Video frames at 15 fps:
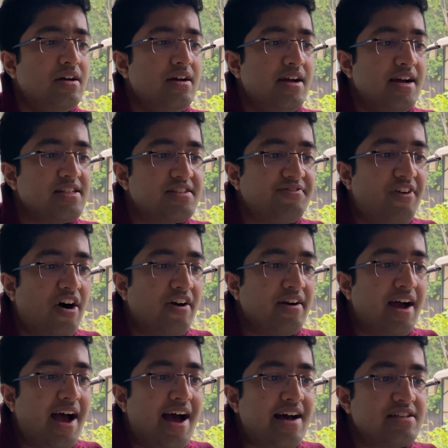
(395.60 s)
As far
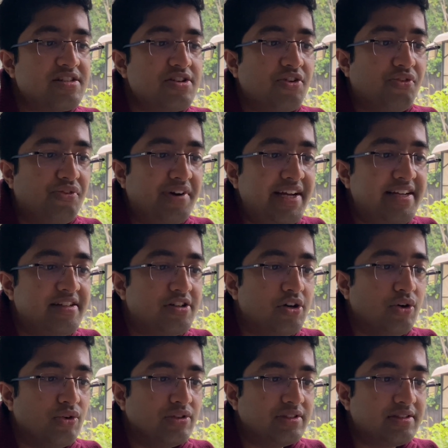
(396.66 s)
as read
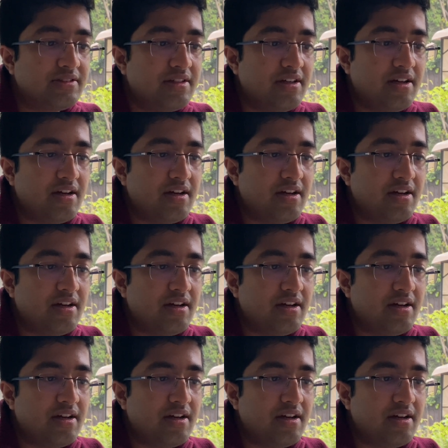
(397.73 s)
goes,